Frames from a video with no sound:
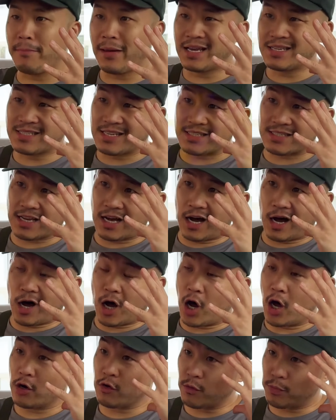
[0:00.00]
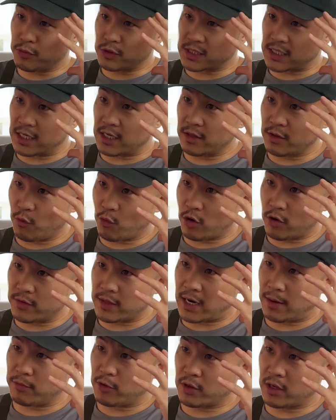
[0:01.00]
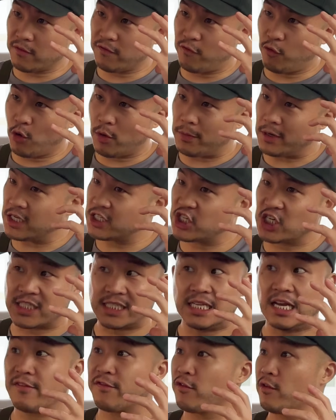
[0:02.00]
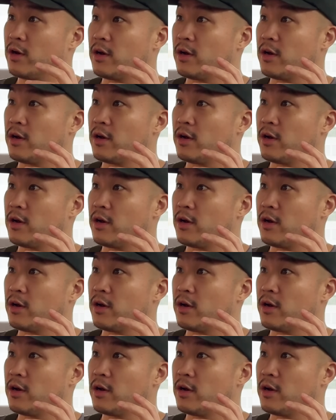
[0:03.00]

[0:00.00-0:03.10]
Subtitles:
is 100% of the word that I'm looking for, but it's just different.